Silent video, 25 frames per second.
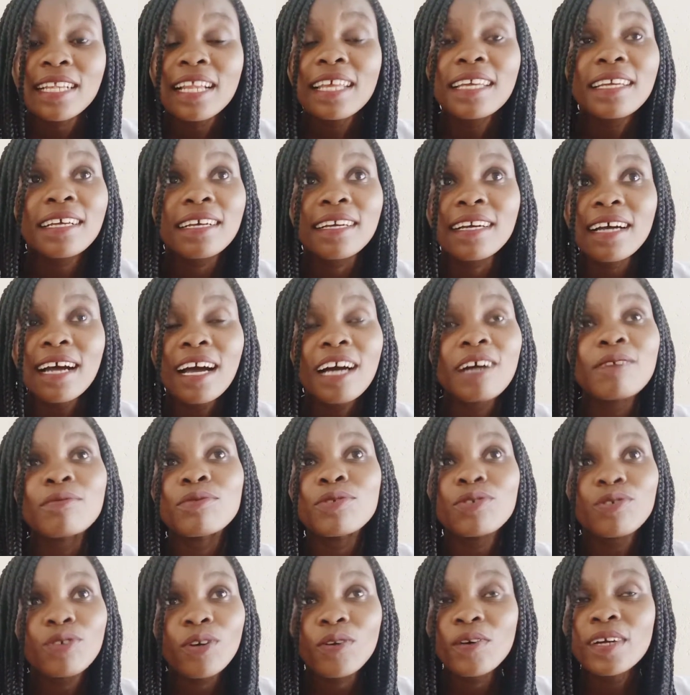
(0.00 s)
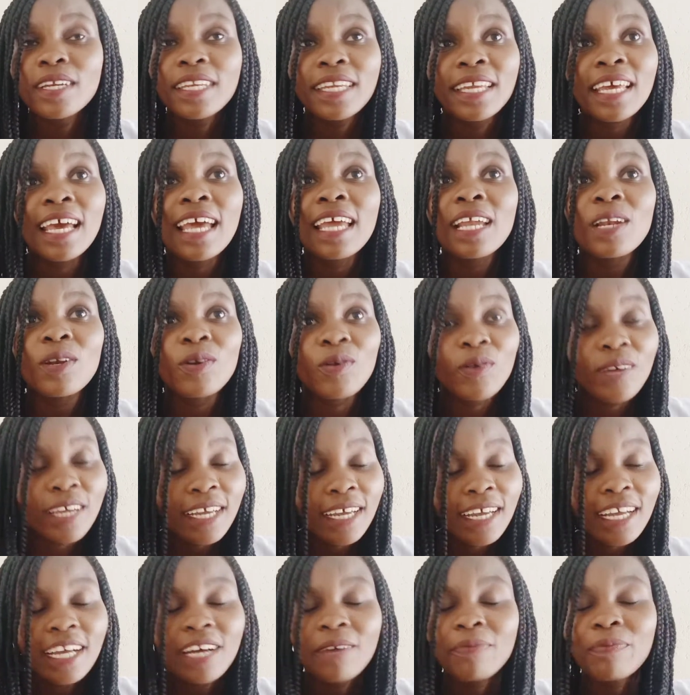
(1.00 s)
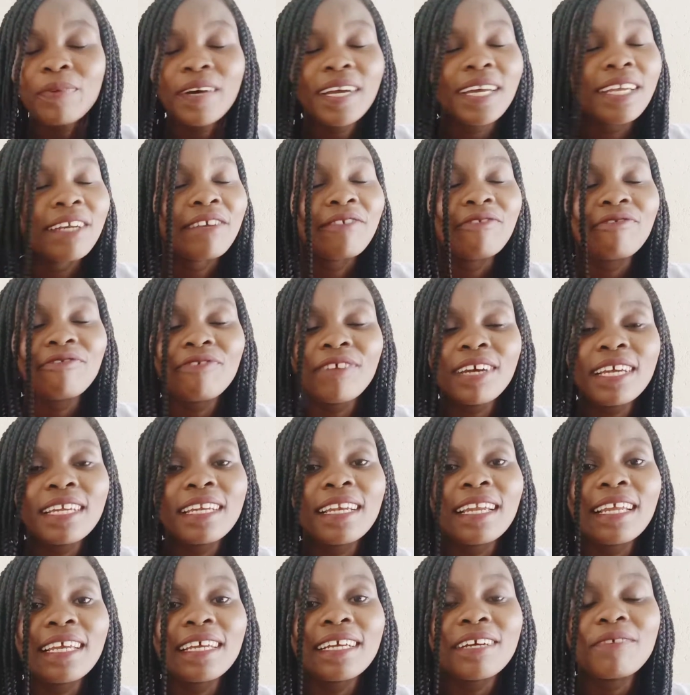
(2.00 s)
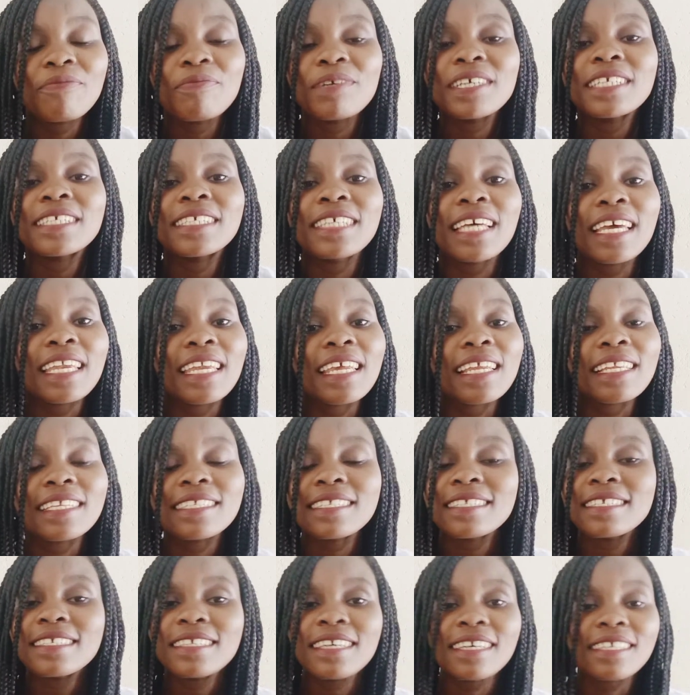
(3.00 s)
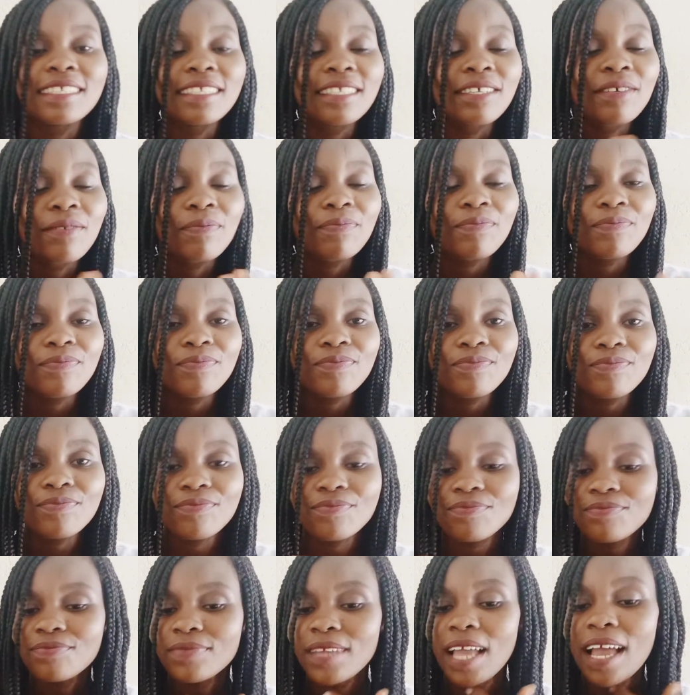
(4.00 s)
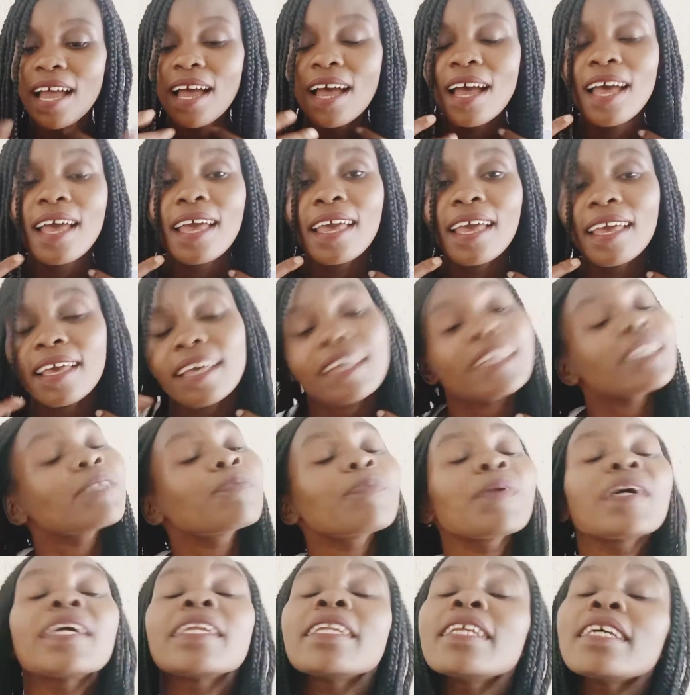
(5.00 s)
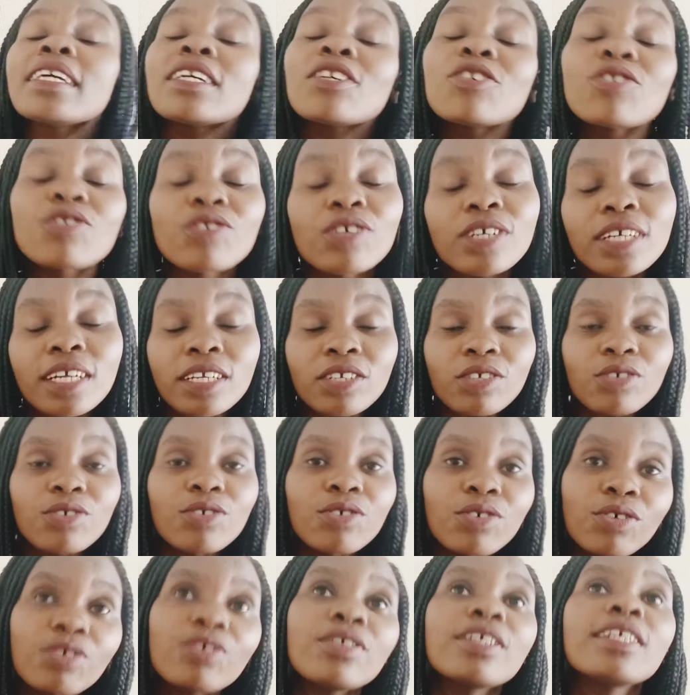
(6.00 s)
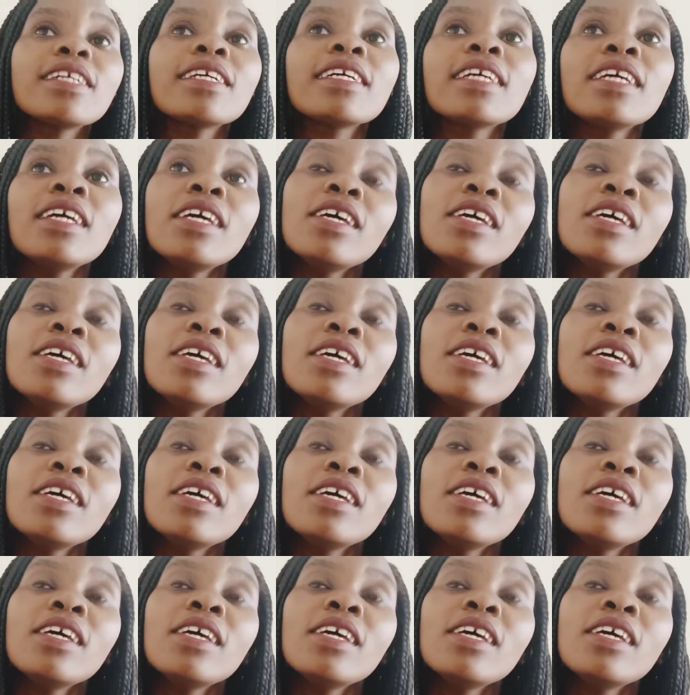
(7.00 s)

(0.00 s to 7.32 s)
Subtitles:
Like, I'm sure one day I'll wake up and find like my channel is just expanding, growing and growing.